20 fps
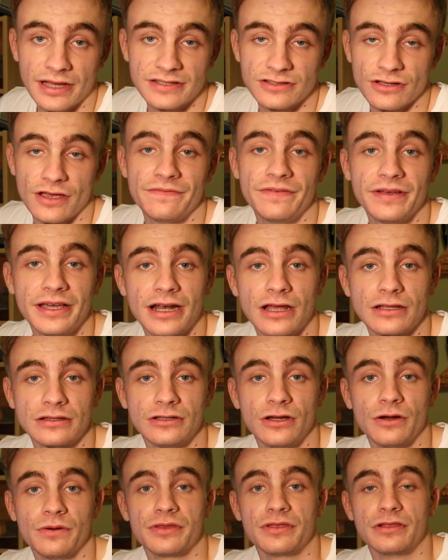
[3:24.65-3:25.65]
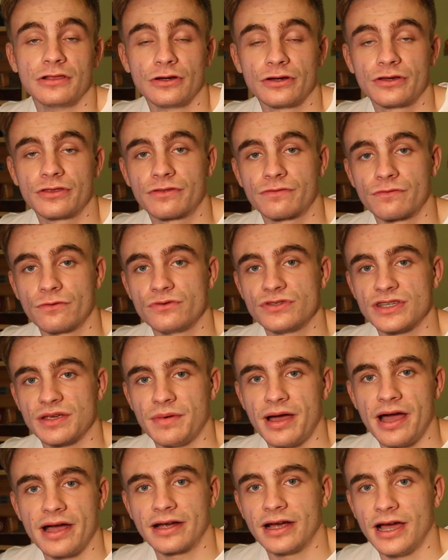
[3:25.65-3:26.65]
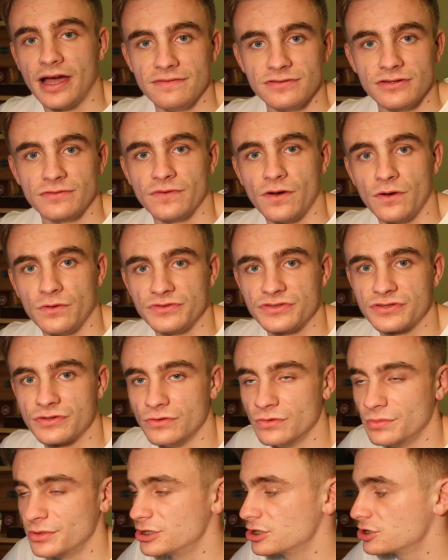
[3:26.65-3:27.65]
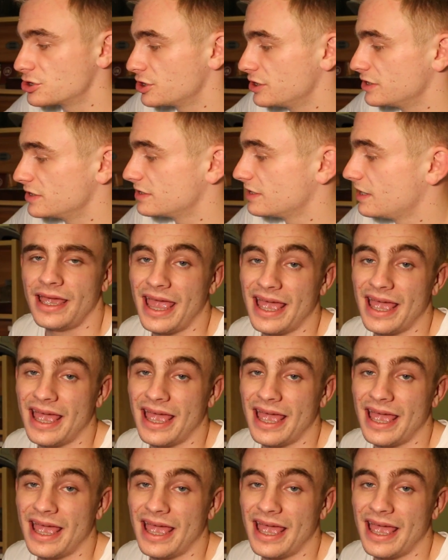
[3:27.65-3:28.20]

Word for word: so I figured I'd go and look through some archives of old school magicians,